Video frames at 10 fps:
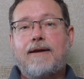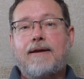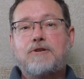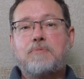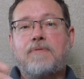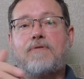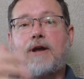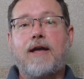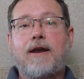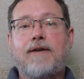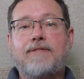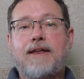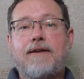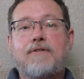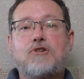Just before I got off
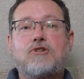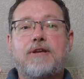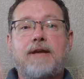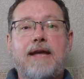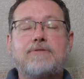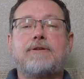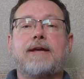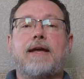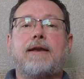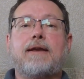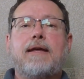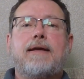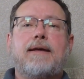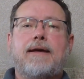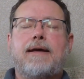that evening, she canceled again.
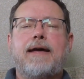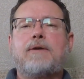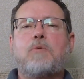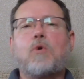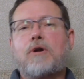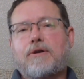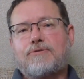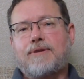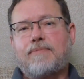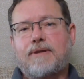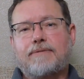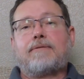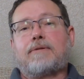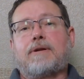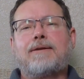I had to work or something.
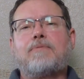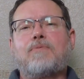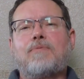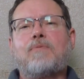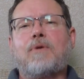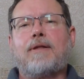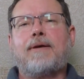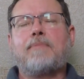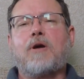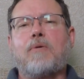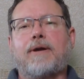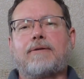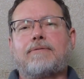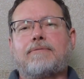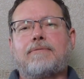I said, "Well, I'm
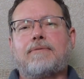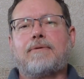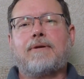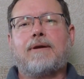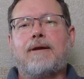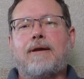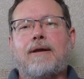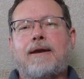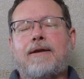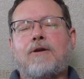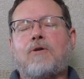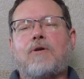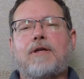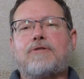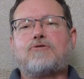going." I didn't go to
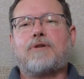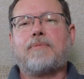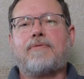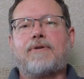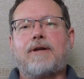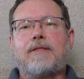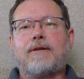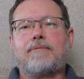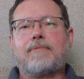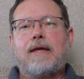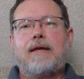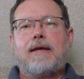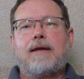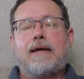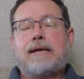all this trouble for nothing.
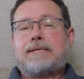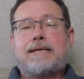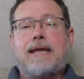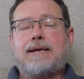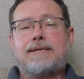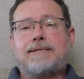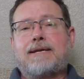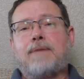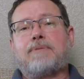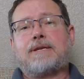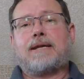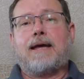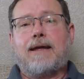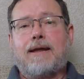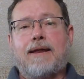I decided to skip the
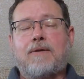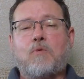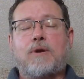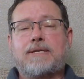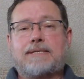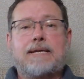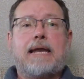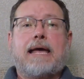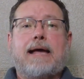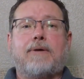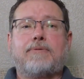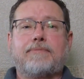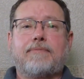tie. I didn't want to sell out.